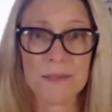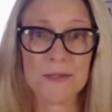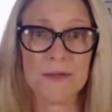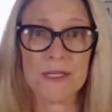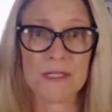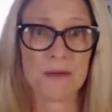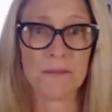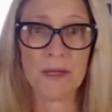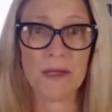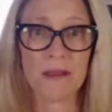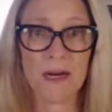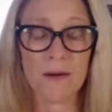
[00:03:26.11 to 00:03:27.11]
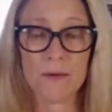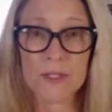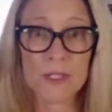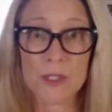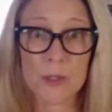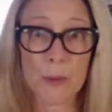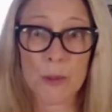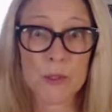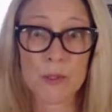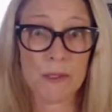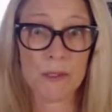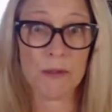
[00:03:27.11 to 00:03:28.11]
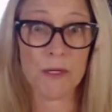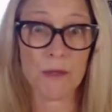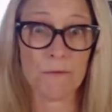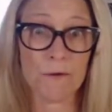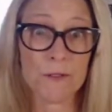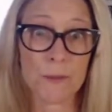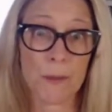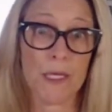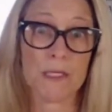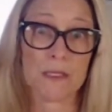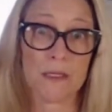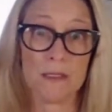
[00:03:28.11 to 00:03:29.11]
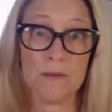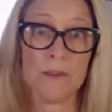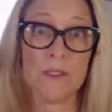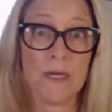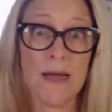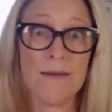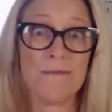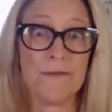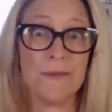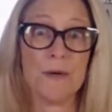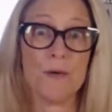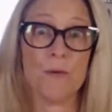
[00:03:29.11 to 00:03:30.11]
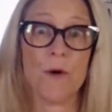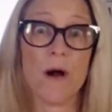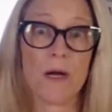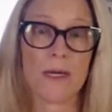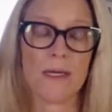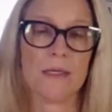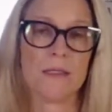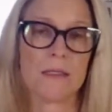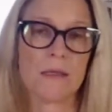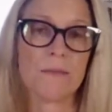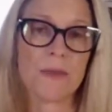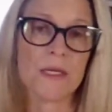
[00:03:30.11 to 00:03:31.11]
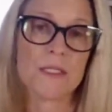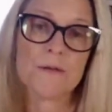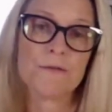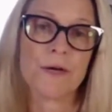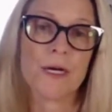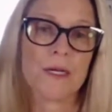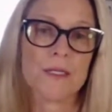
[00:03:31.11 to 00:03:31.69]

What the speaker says: doing something that I wasn't supposed to be doing in the first place because it was time for me to walk in something different.